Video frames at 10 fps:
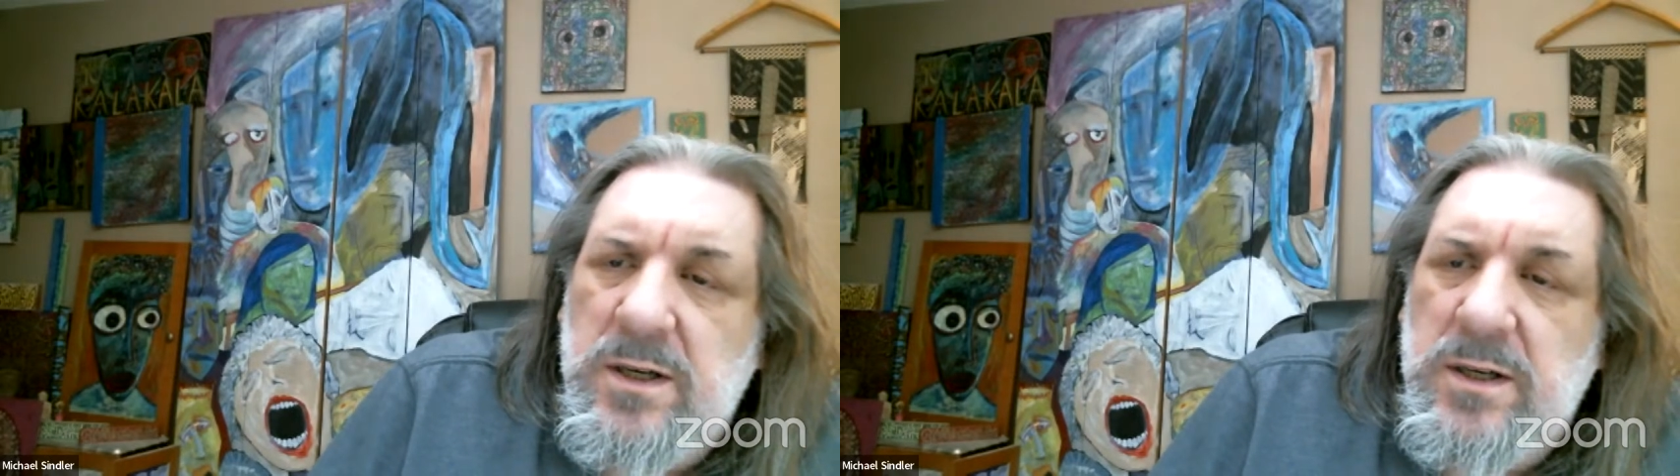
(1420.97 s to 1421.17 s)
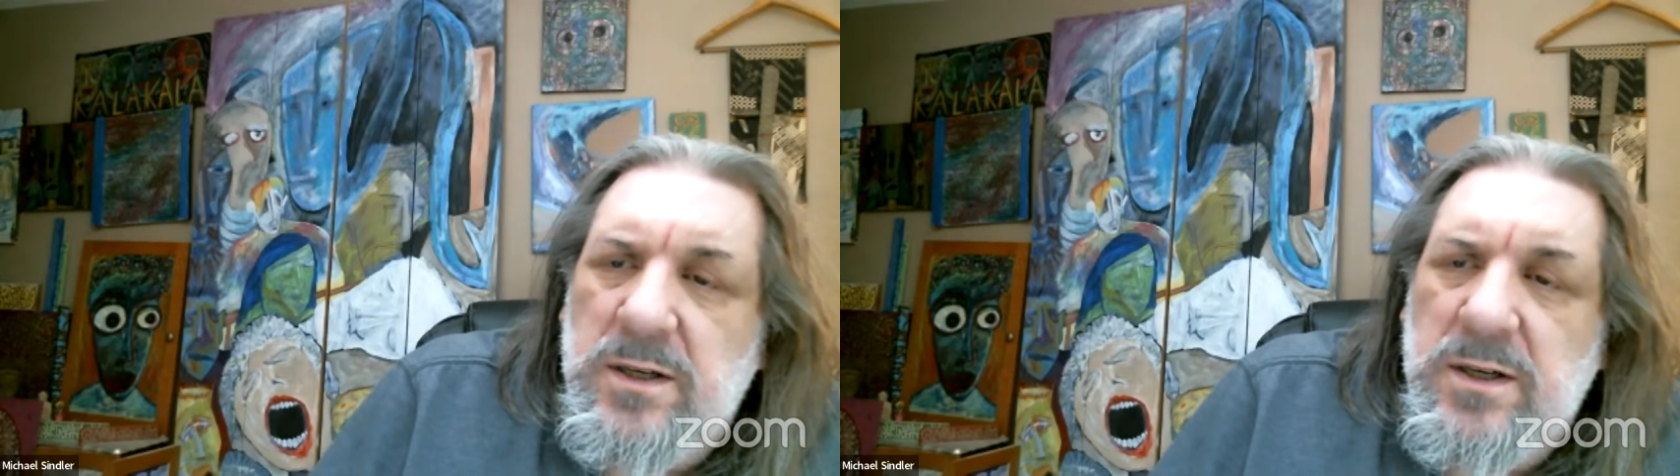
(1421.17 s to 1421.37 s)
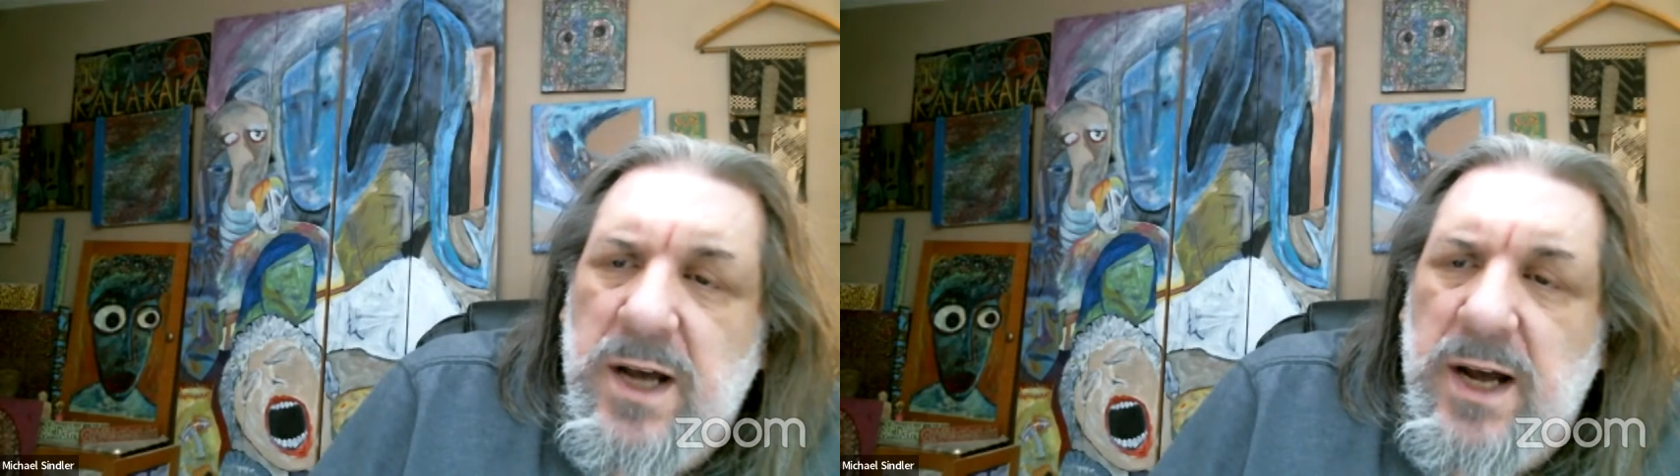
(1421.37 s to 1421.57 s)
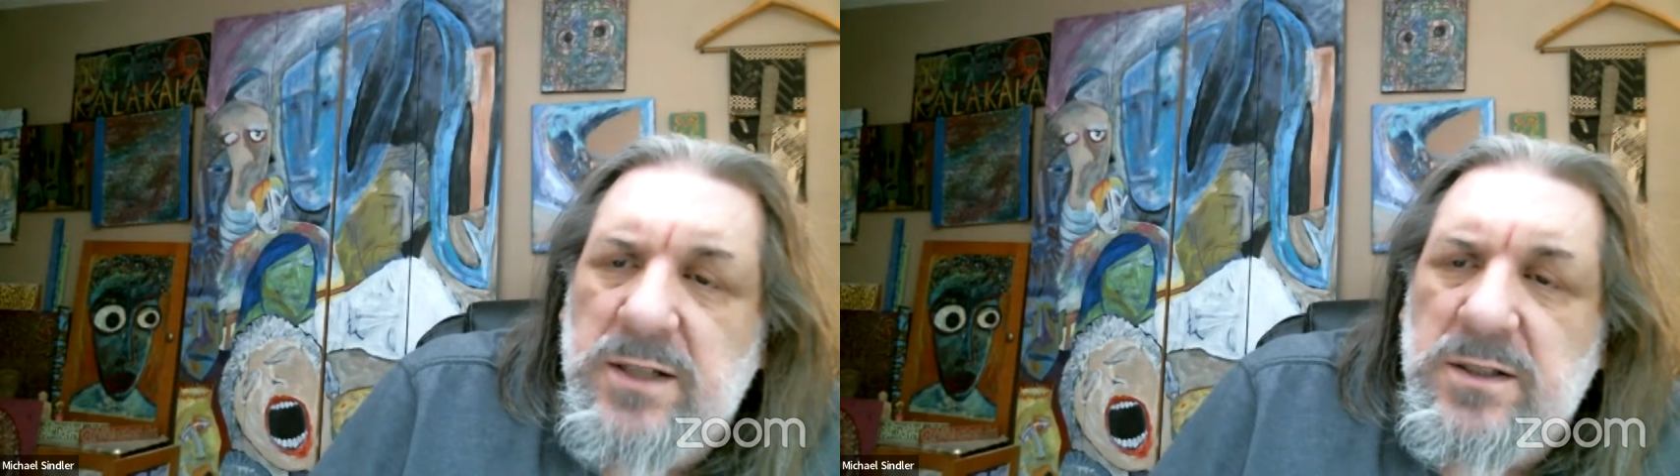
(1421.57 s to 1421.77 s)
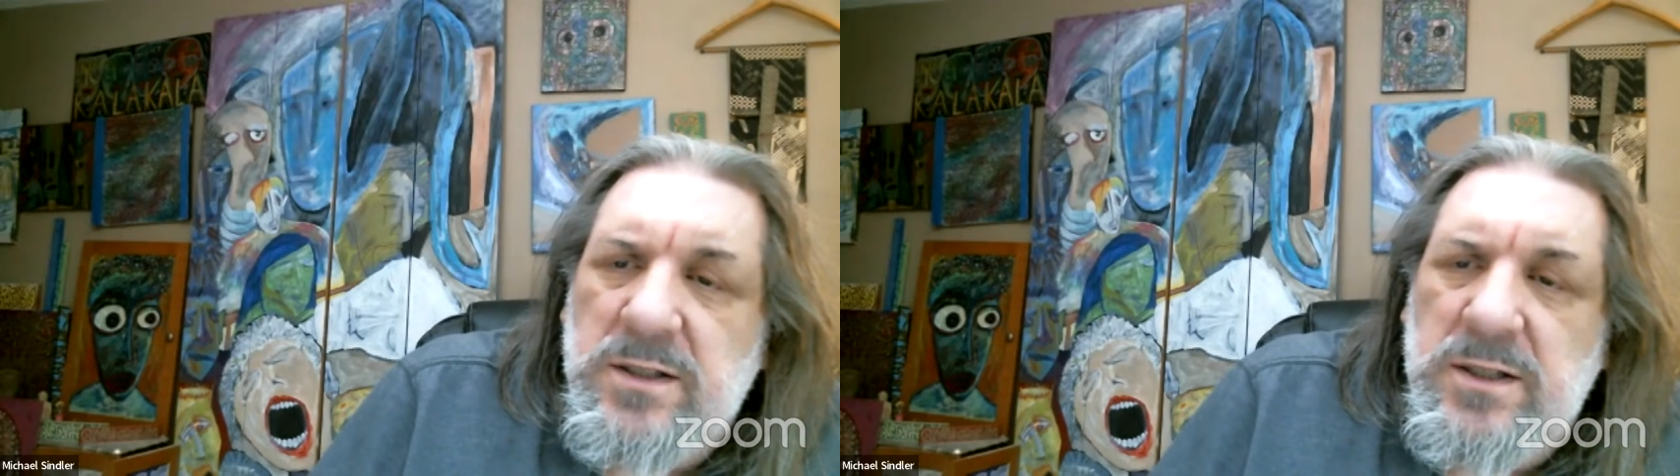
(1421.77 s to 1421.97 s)
and
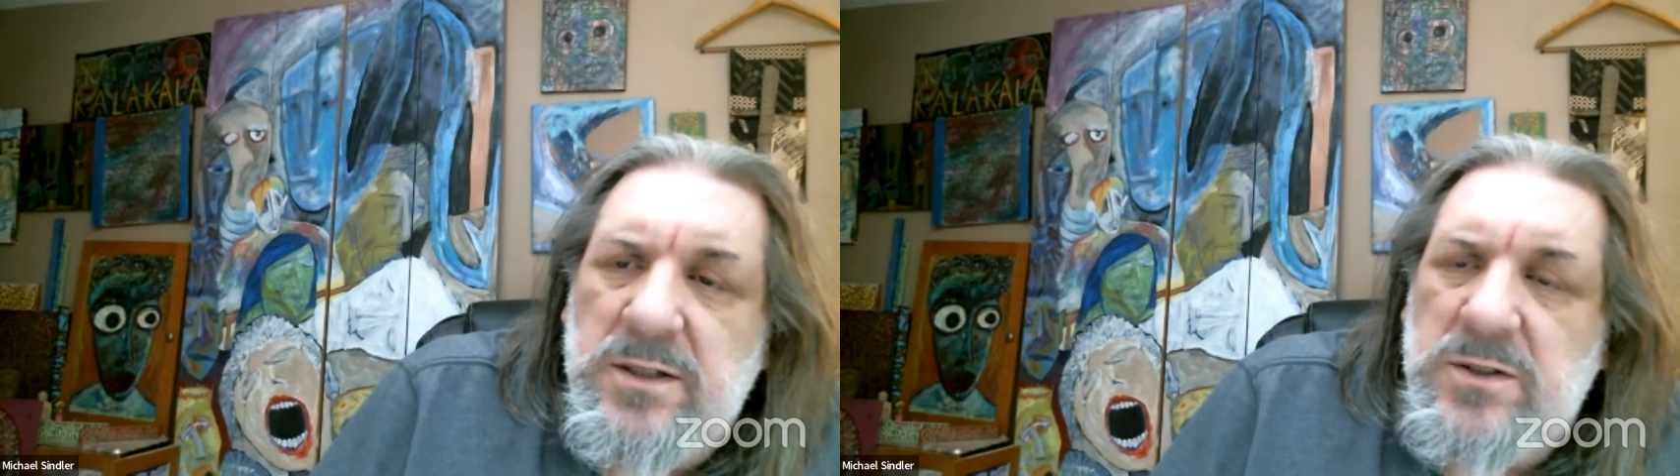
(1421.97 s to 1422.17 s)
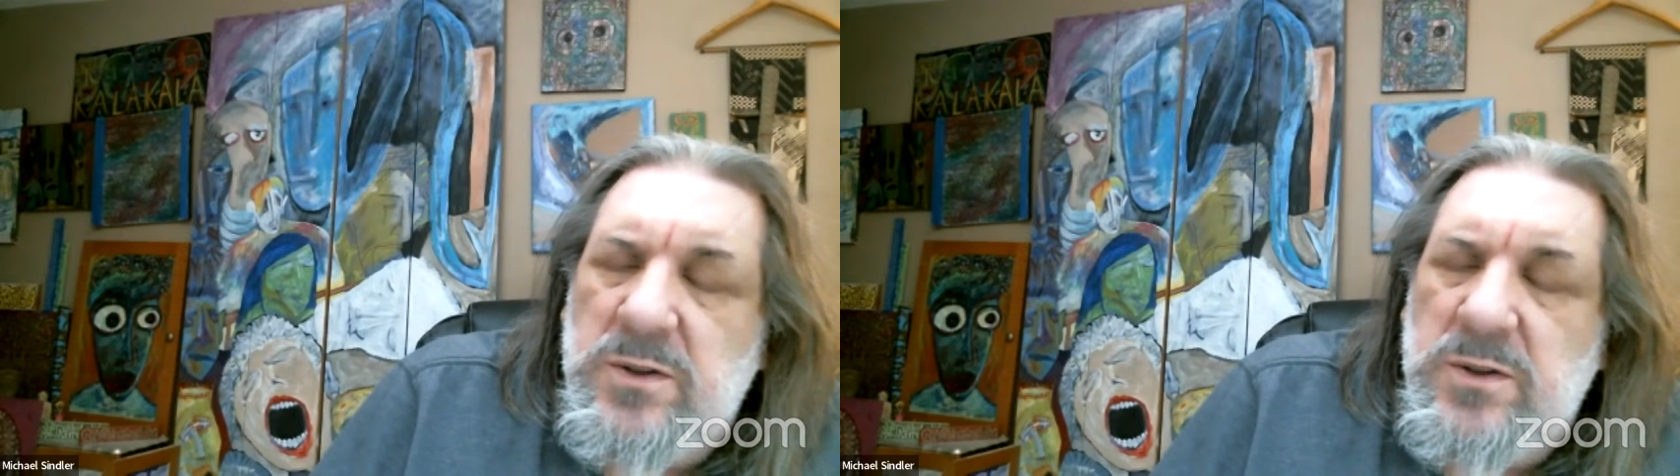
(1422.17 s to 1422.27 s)
actually a